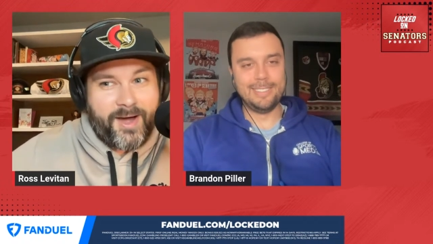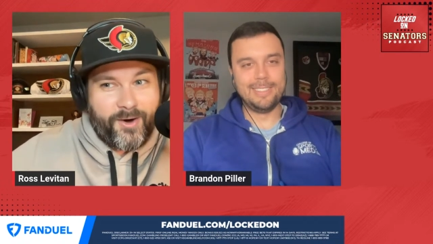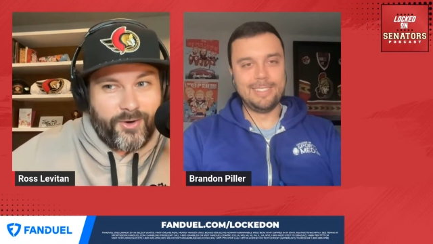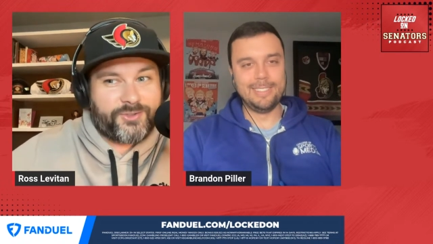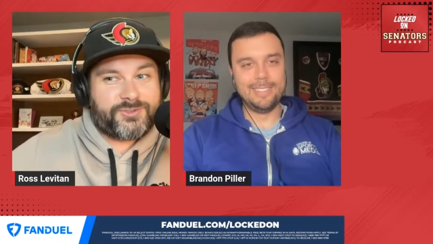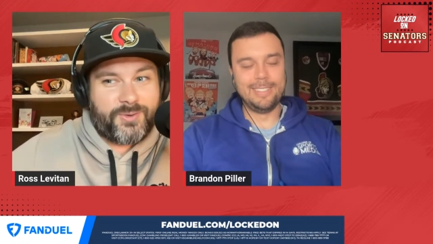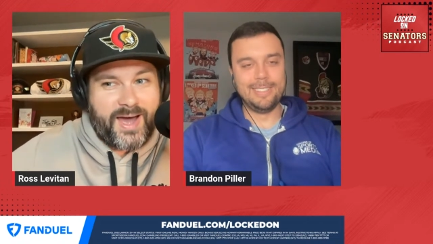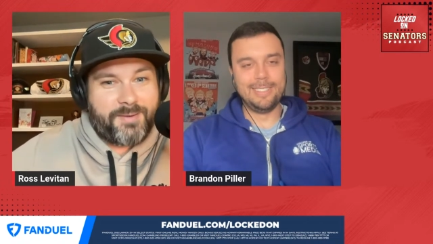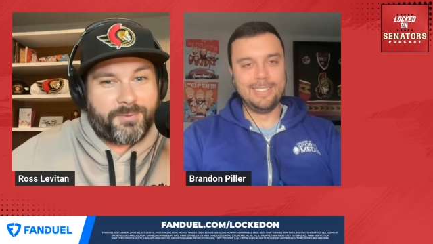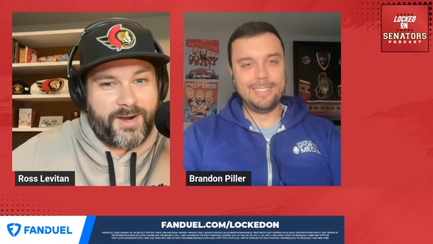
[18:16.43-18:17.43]
Speaker 1: I also
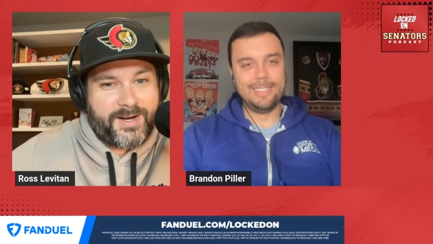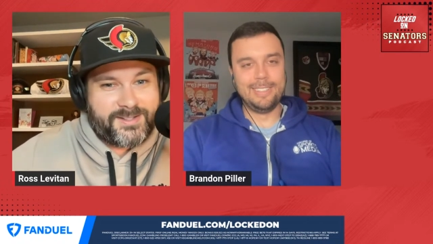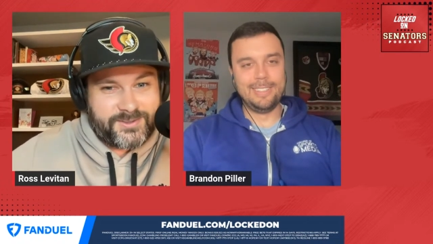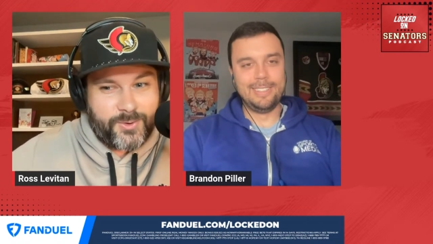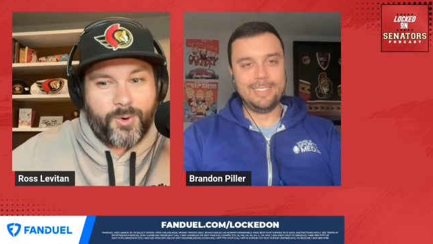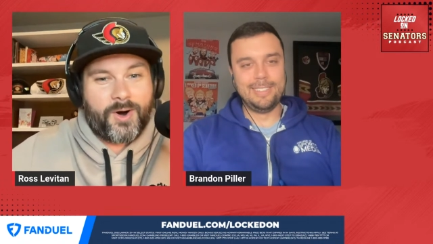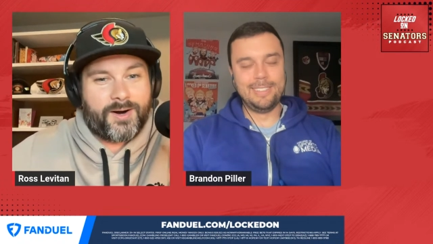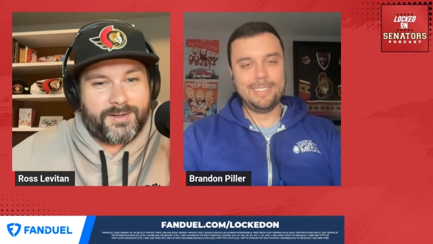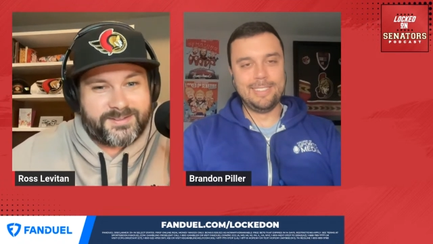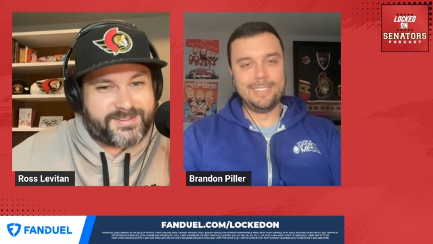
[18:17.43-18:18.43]
had Brady
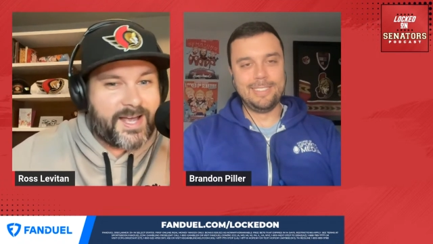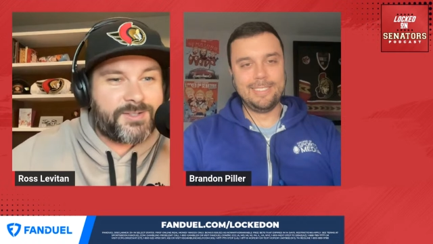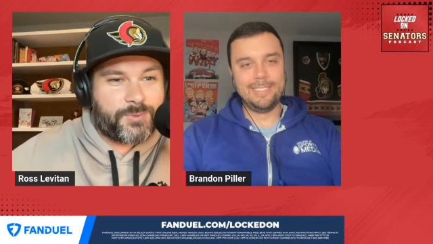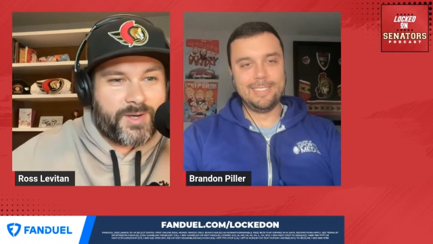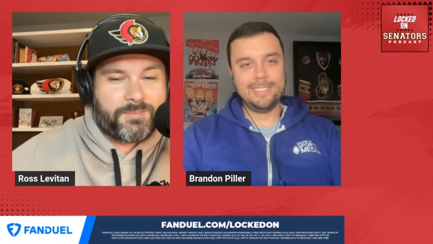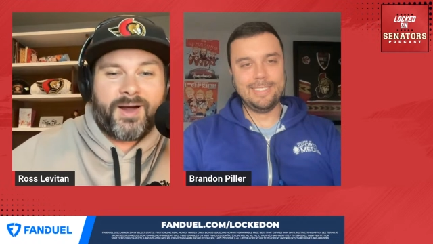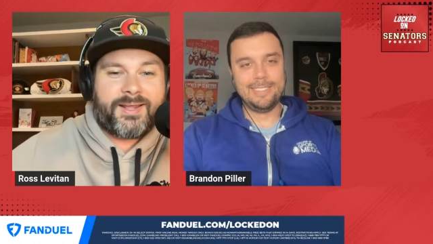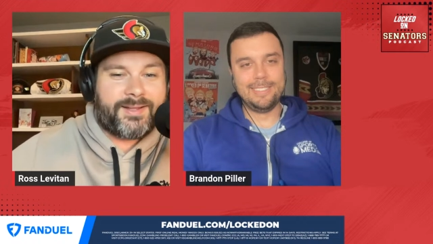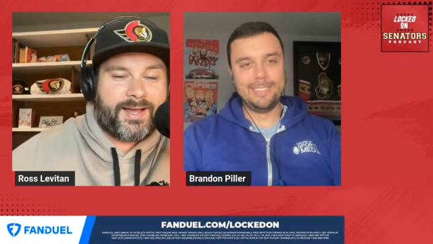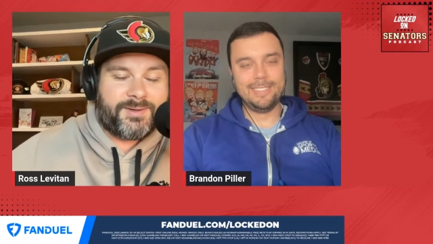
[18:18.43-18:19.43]
score. Sens win
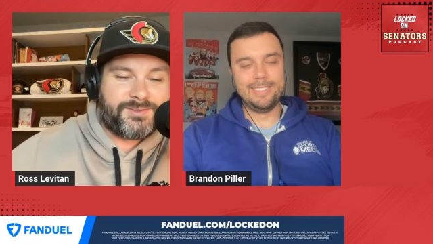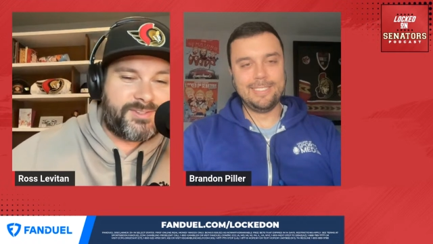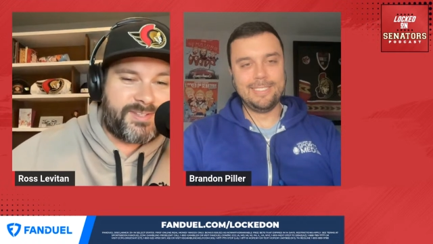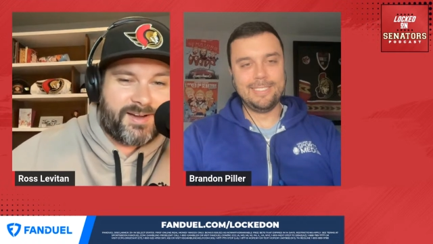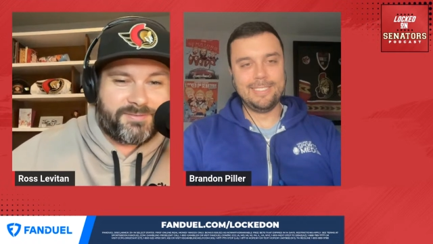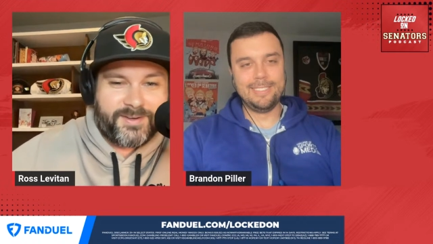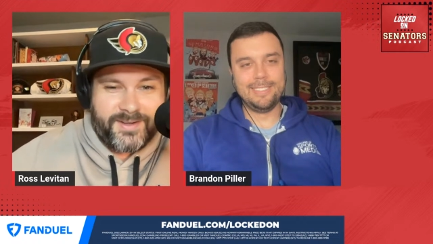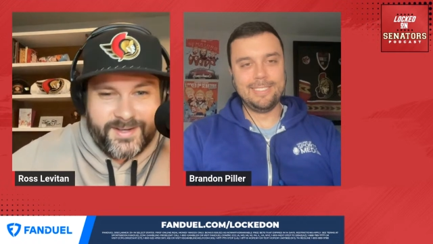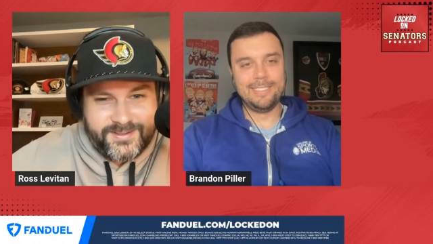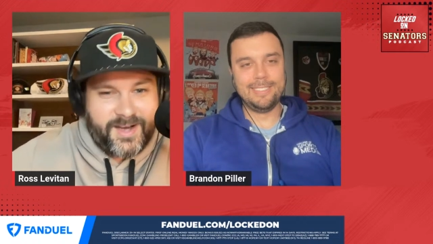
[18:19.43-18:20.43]
money line. It was a tough,
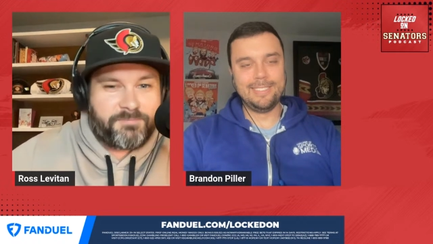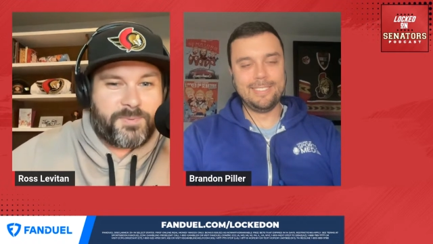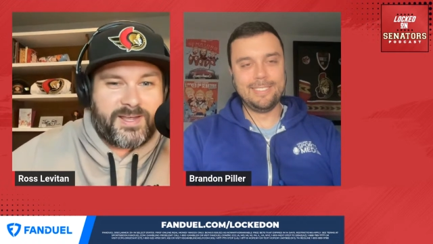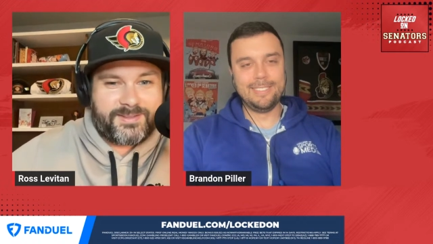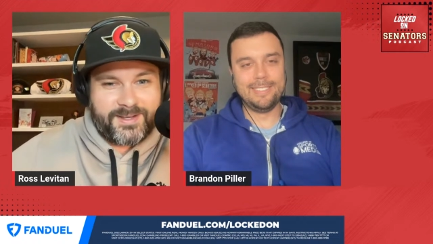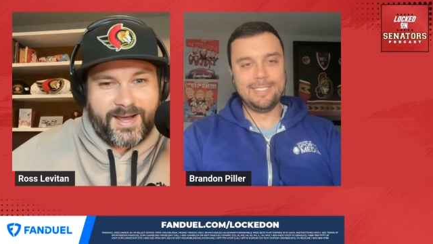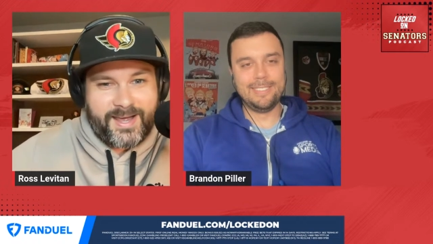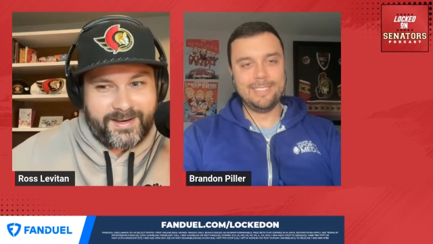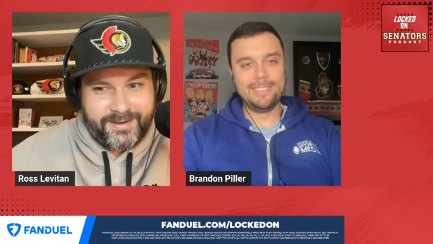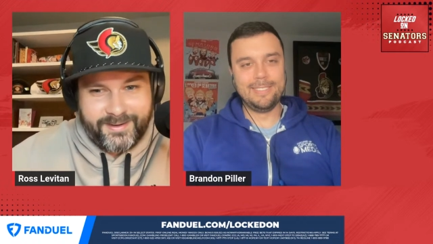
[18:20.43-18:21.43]
tough beat
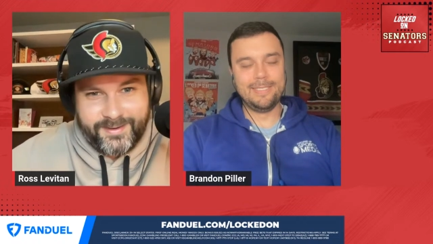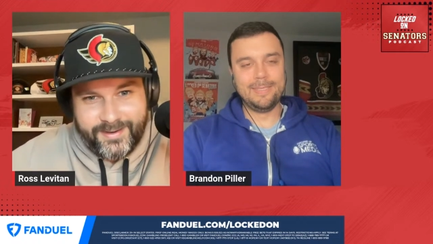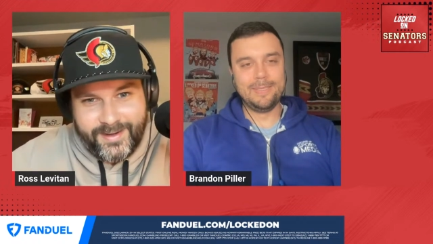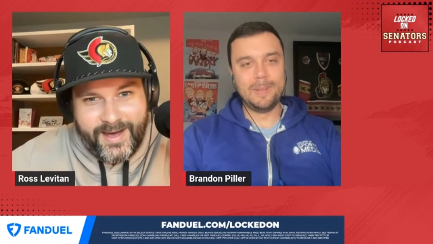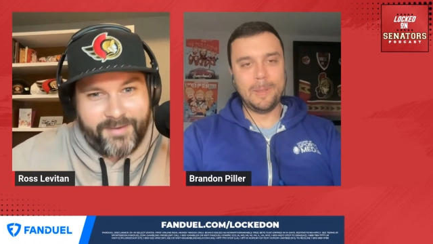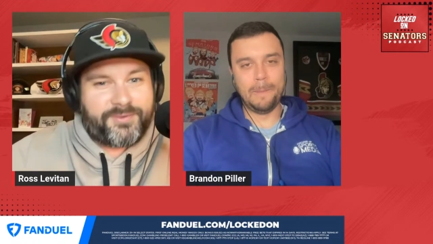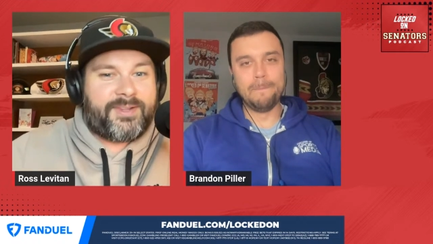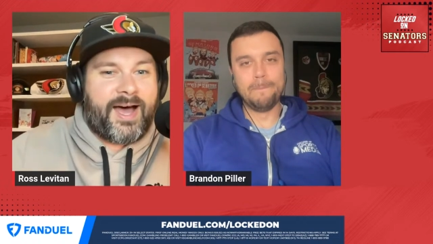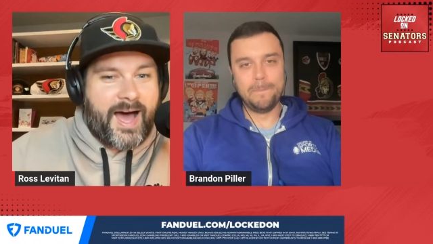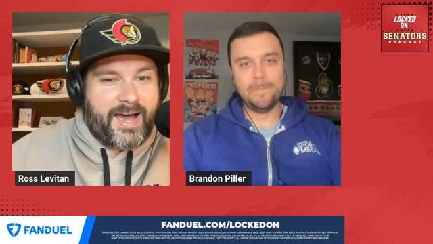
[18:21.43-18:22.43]
tonight after
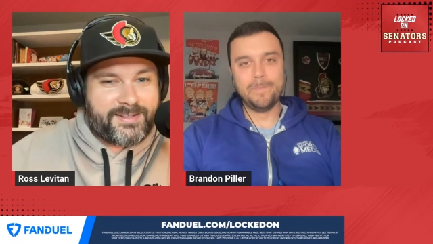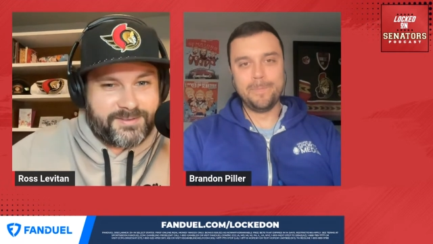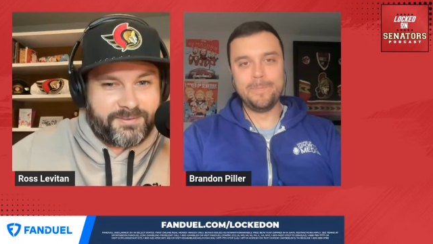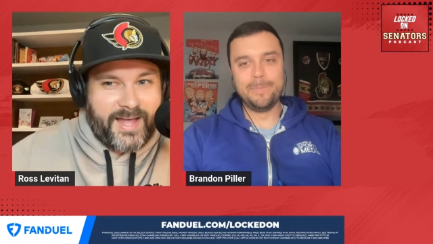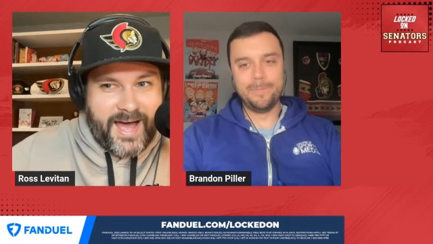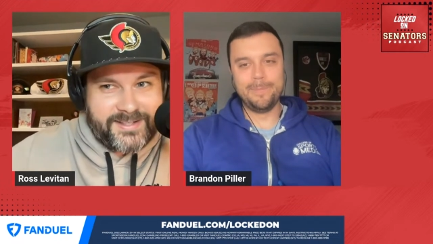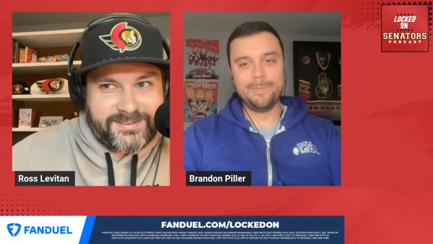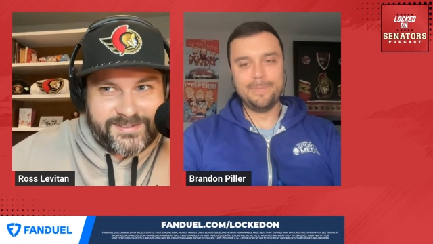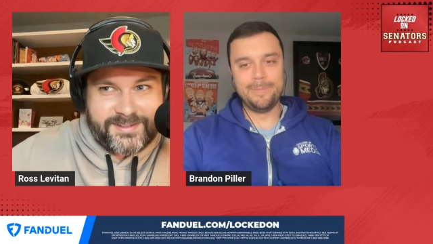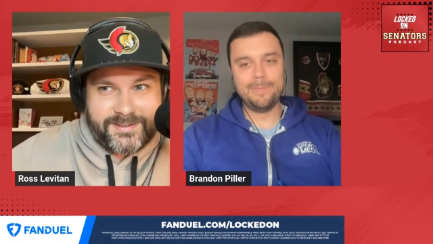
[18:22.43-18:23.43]
the highs of
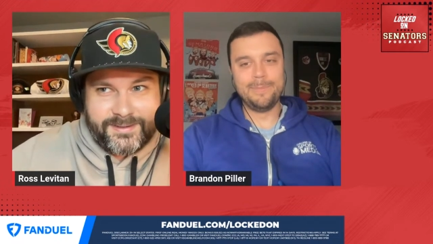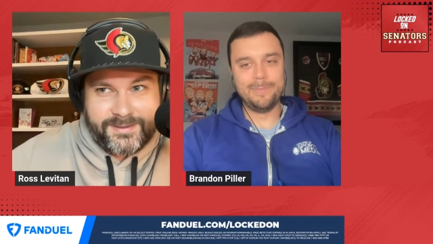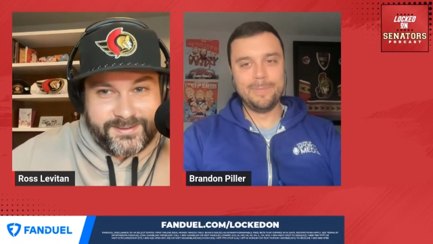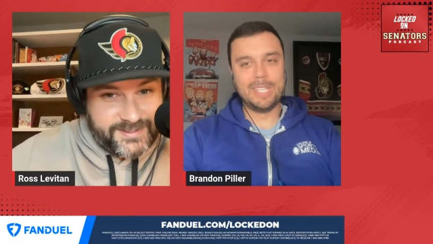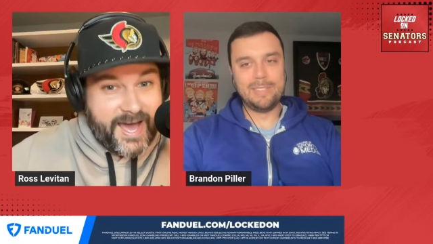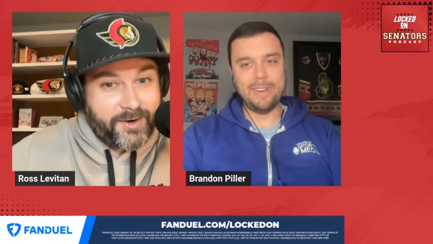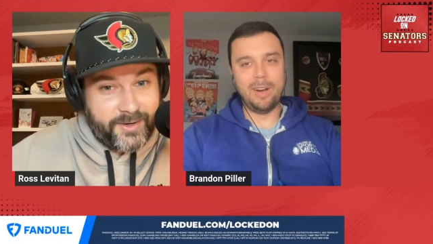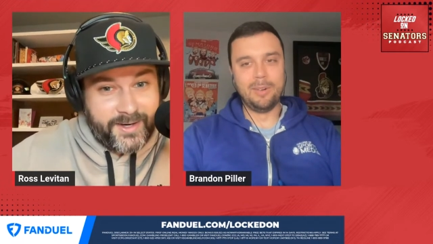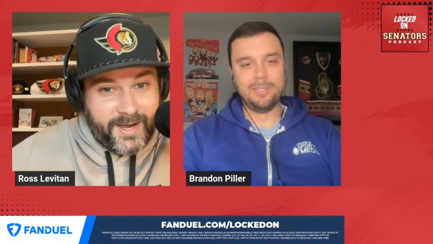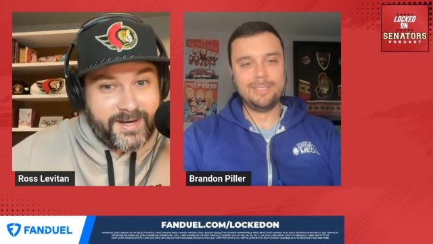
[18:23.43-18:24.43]
last
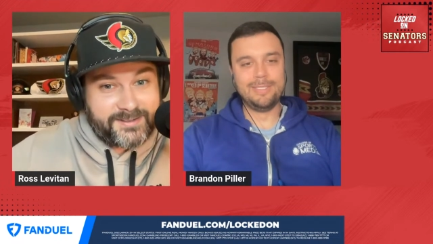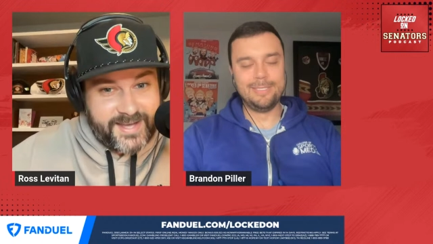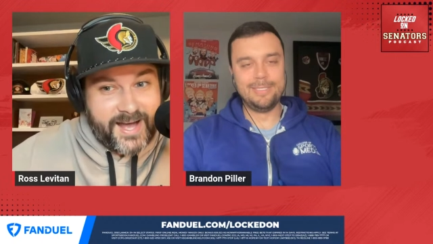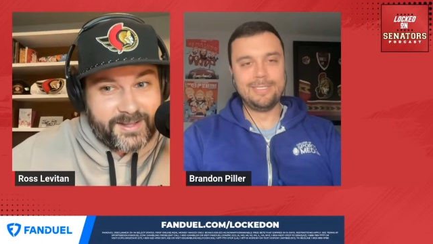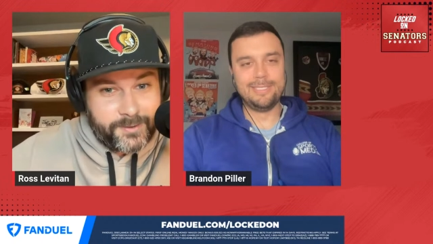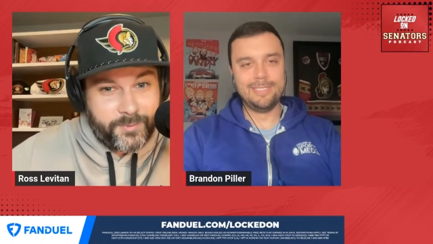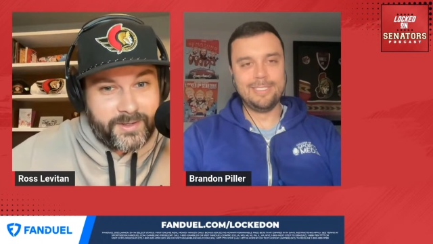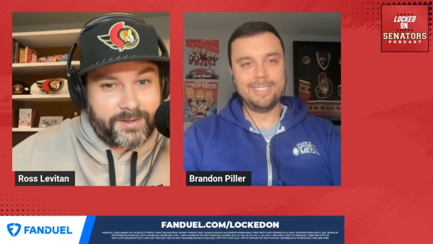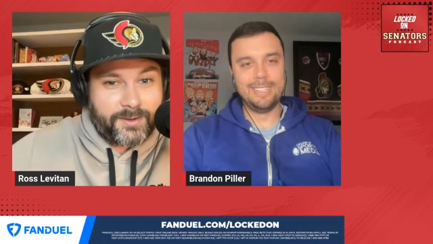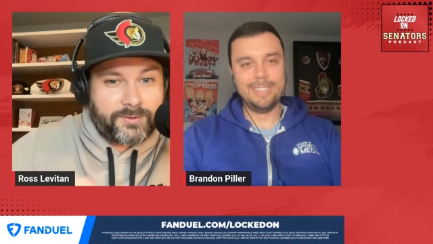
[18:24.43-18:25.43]
Saturday night, exactly a
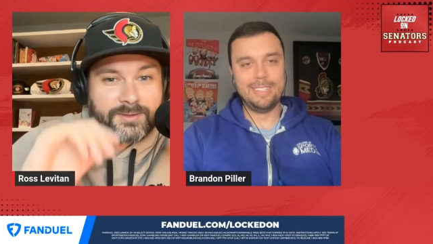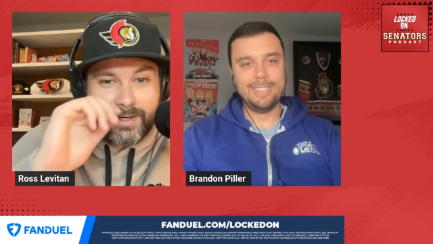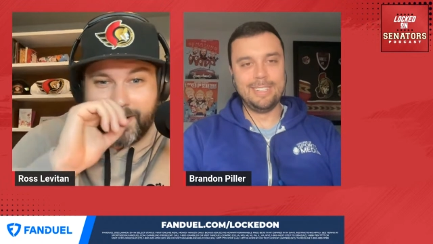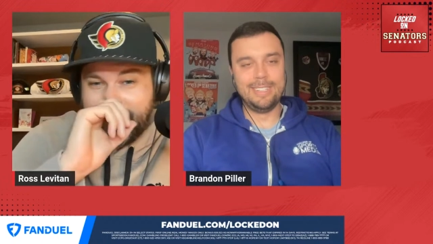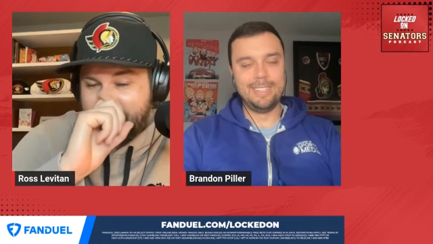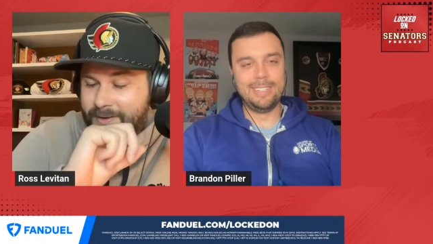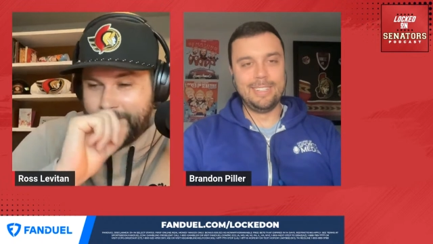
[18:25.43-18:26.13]
week ago tonight.